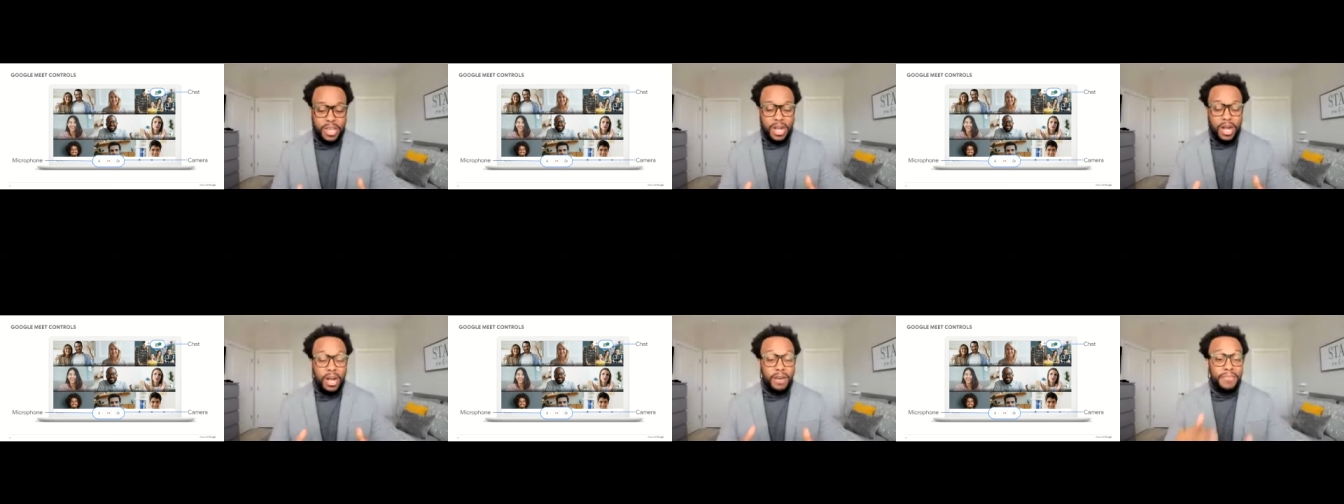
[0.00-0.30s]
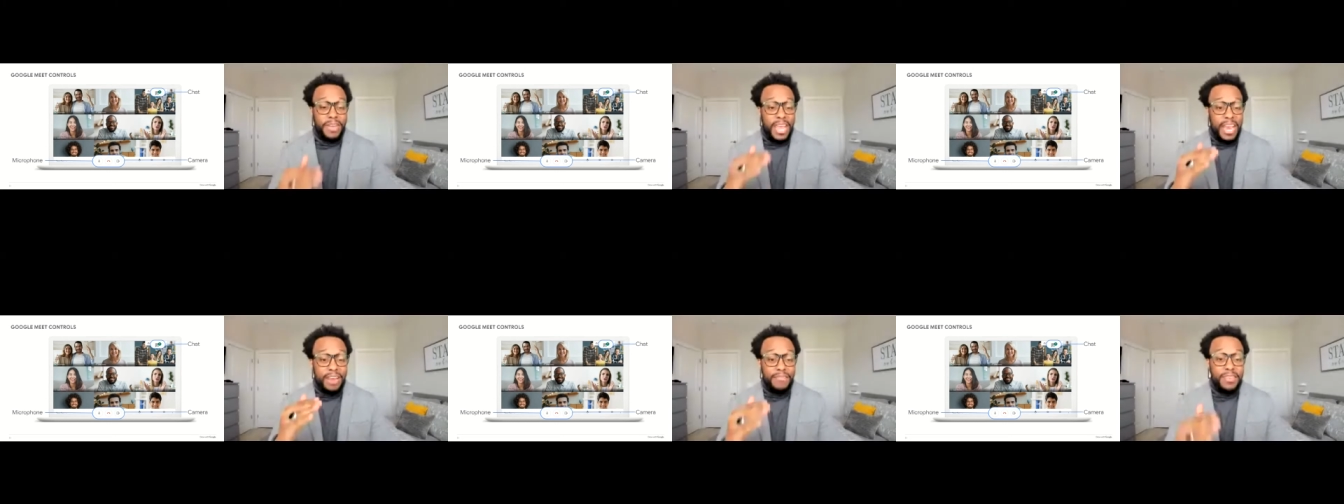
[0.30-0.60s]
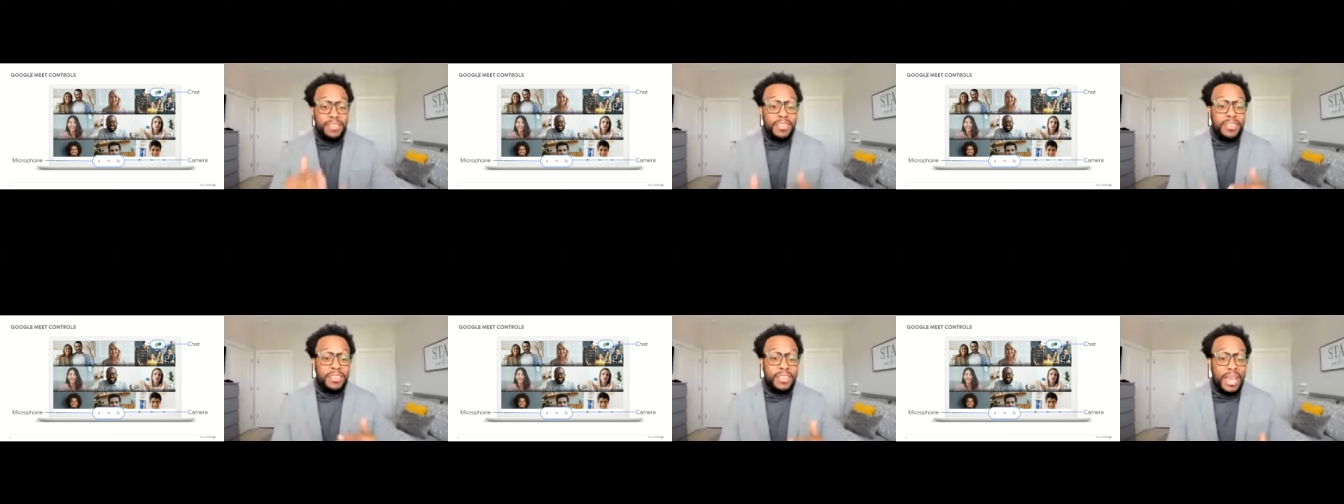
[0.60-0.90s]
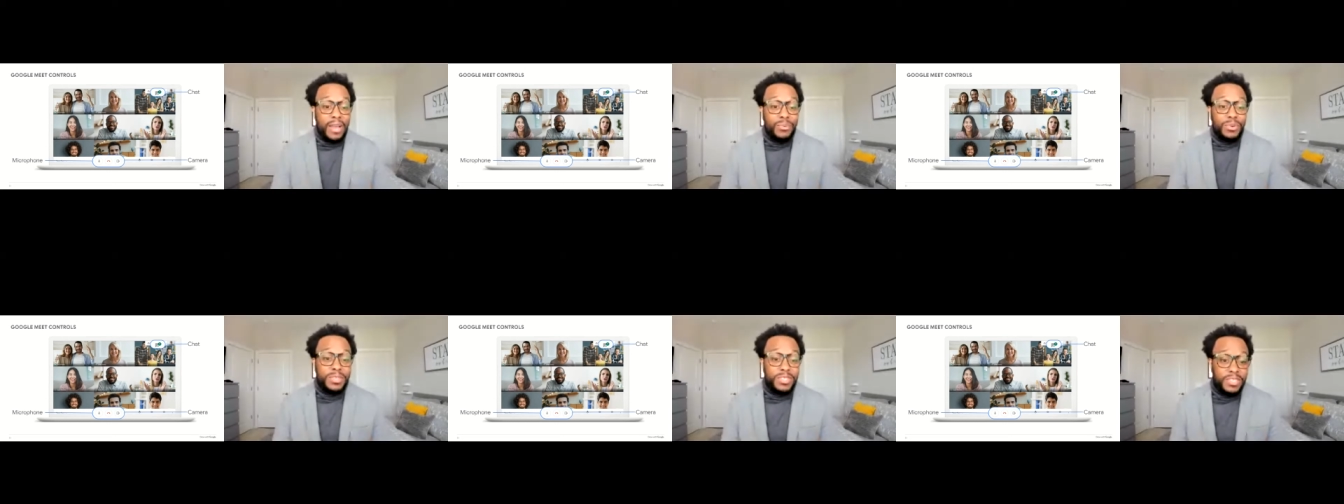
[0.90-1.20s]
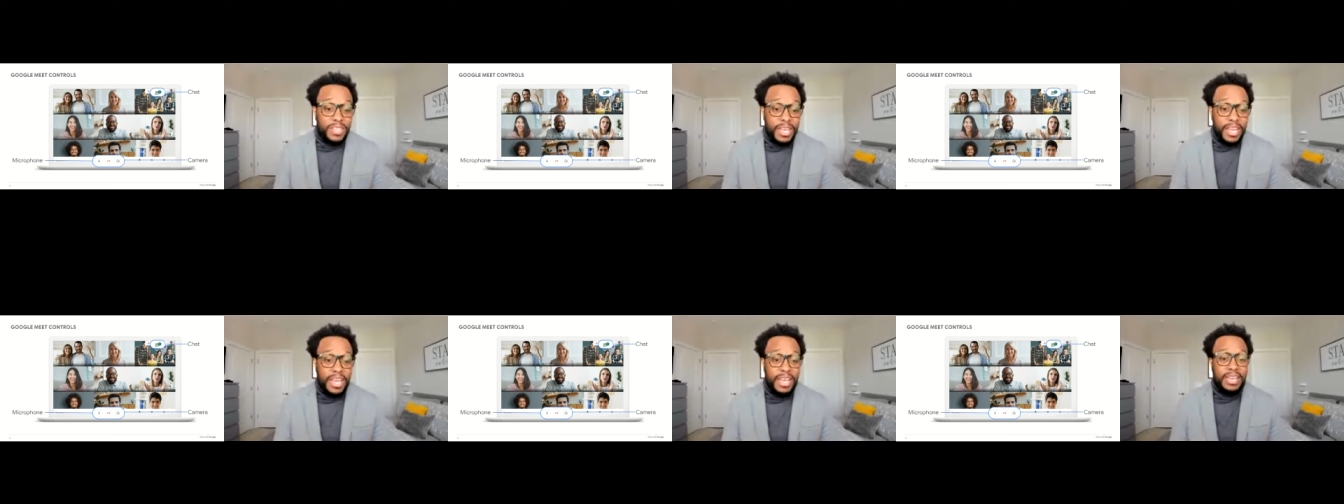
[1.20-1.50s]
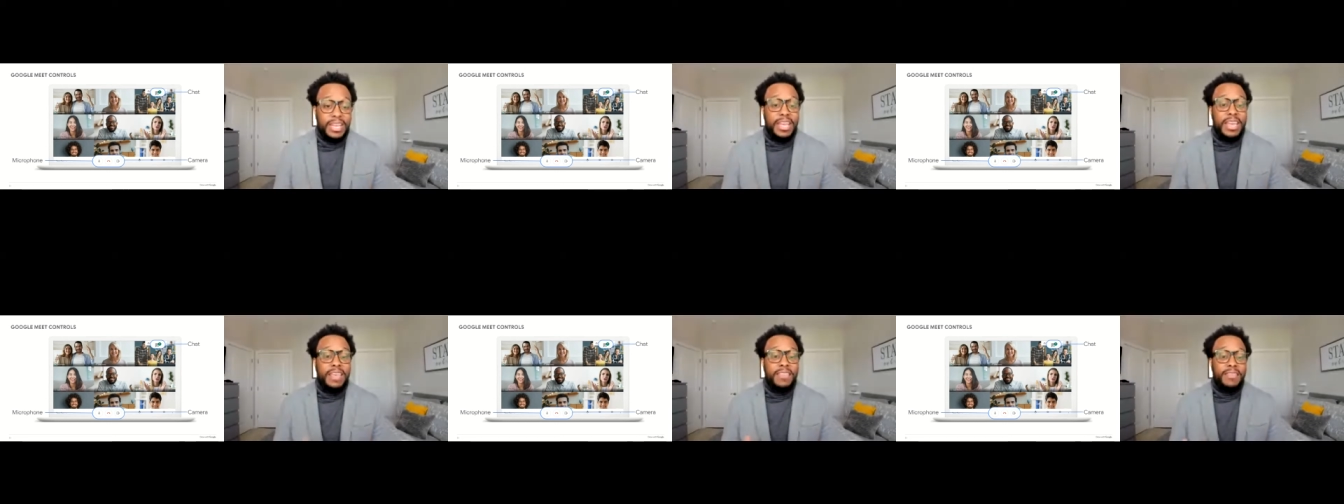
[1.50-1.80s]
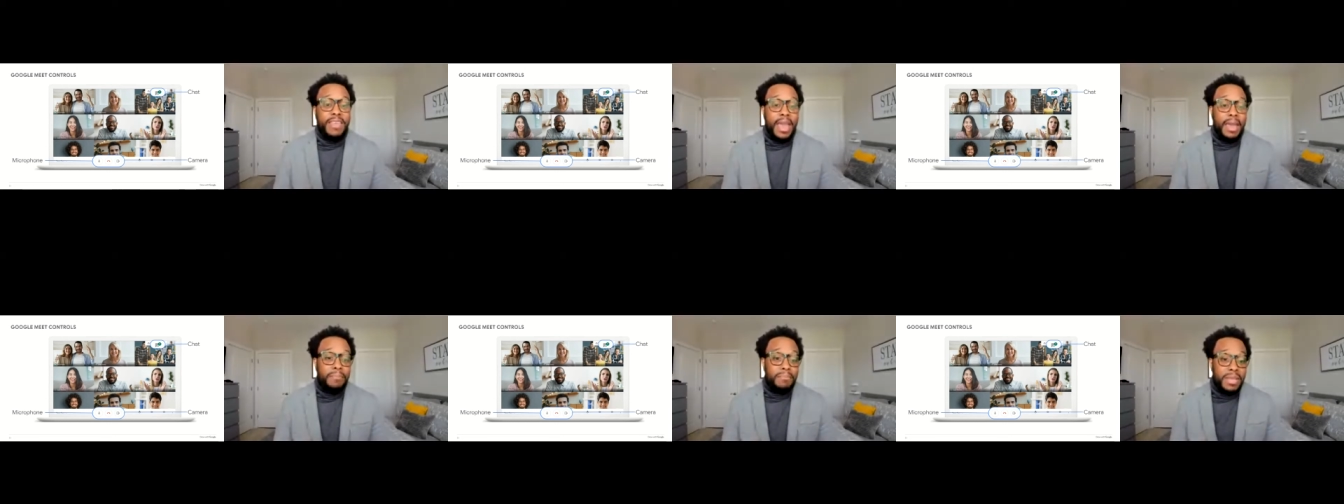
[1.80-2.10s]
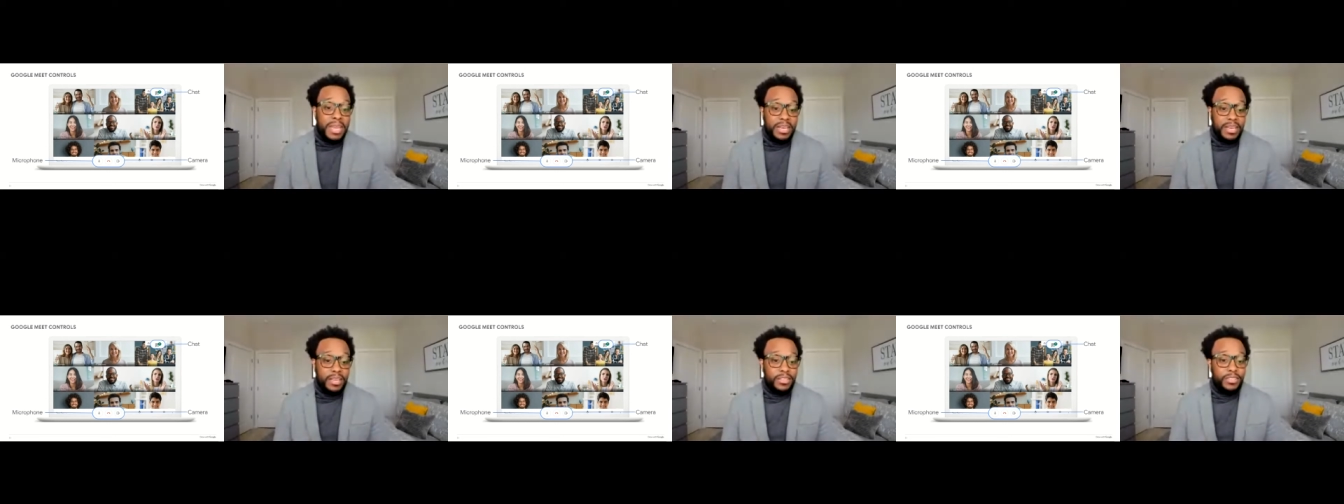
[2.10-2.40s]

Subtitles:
of everything that was said in that meeting.